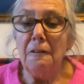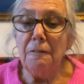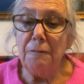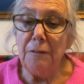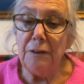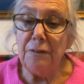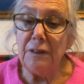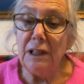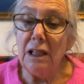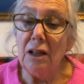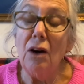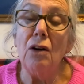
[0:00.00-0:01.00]

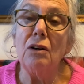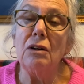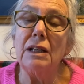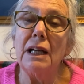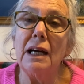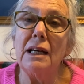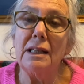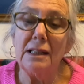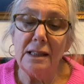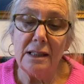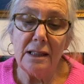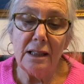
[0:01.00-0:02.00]
50 long
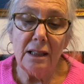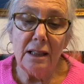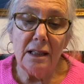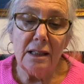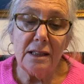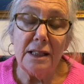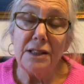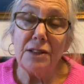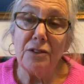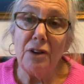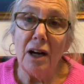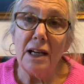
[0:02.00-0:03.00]
days since
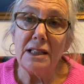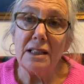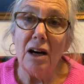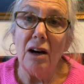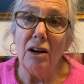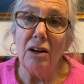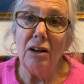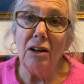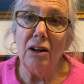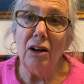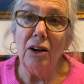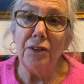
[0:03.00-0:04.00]
Christ hung
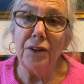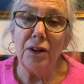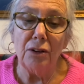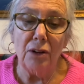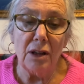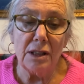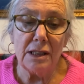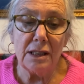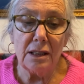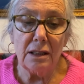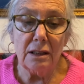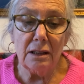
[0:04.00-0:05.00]
on the cross.